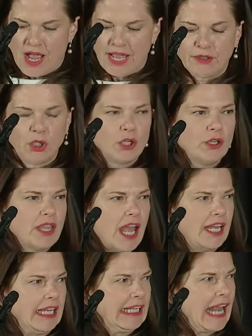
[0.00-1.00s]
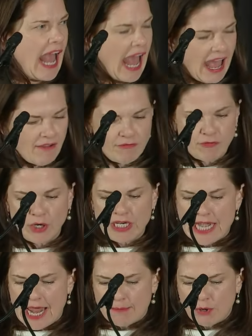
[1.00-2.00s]
I learned that in every
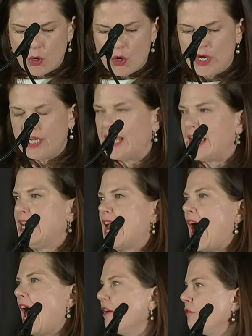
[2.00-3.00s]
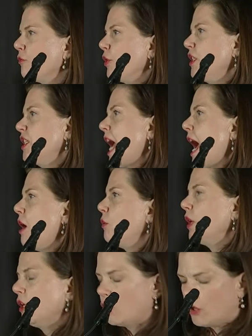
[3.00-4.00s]
neighborhood, in every
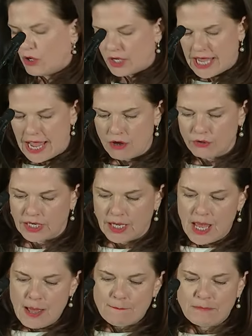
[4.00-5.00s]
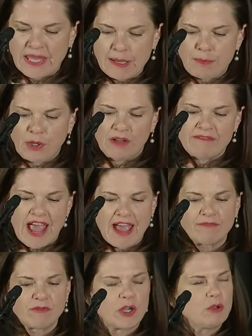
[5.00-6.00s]
town in Cook County, people of
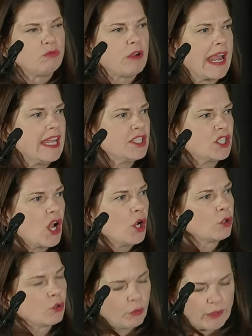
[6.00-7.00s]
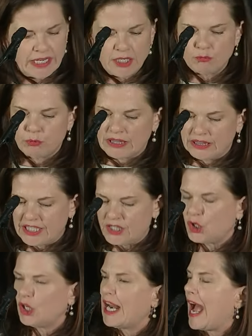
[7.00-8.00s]
every race, creed,
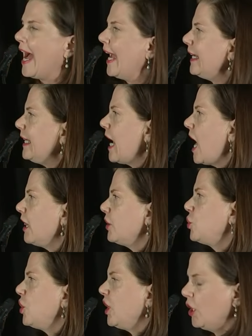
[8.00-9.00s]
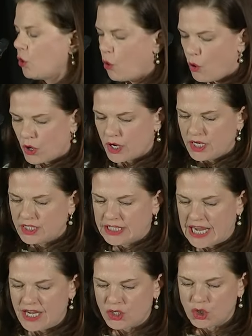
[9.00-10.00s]
religion, ideology, and
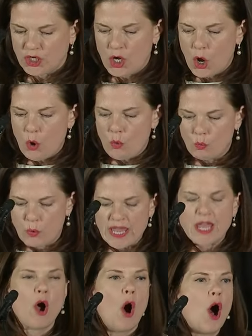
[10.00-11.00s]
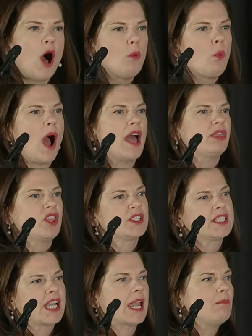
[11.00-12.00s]
orientation, we all want the
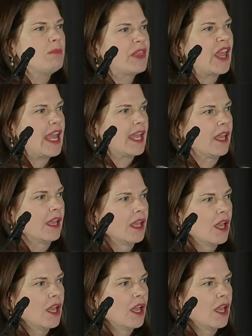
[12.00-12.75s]
same thing